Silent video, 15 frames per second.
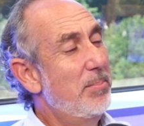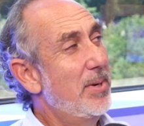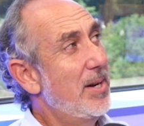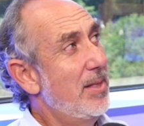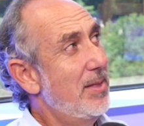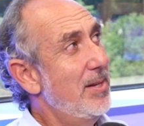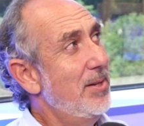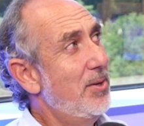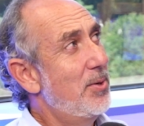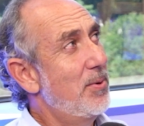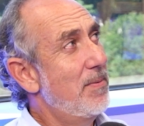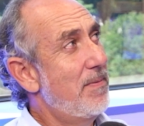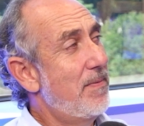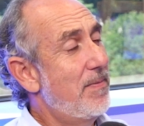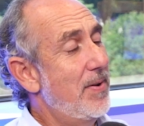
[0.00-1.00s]
but I think
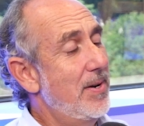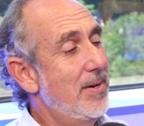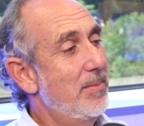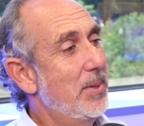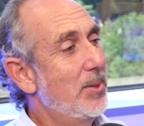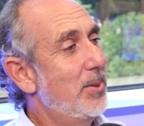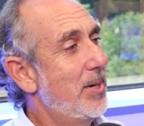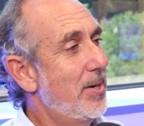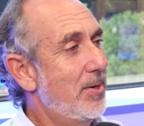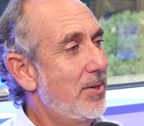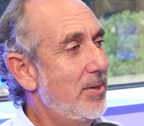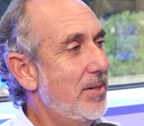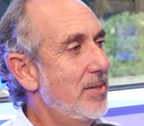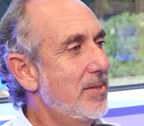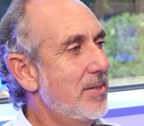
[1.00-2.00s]
your fundamental
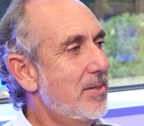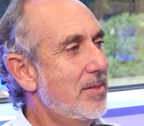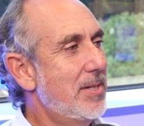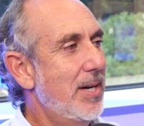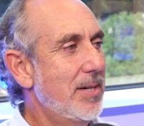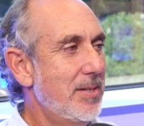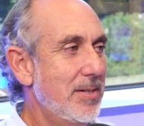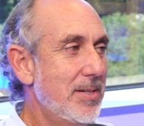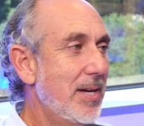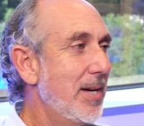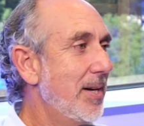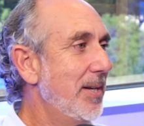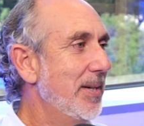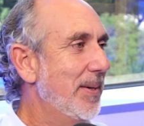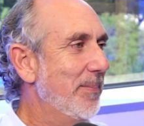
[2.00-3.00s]
error is Texas
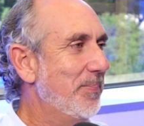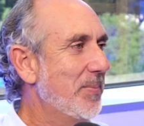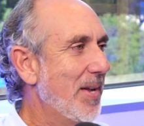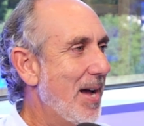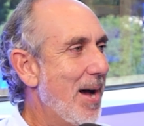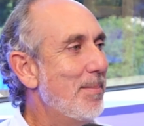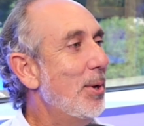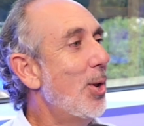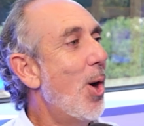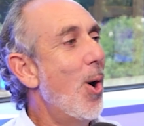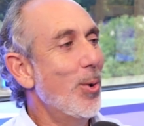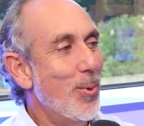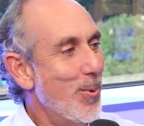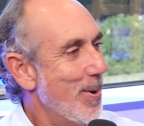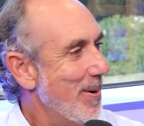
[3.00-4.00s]
A&M. I'm a
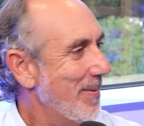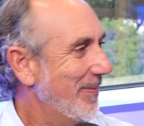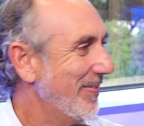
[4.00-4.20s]
Longhorn,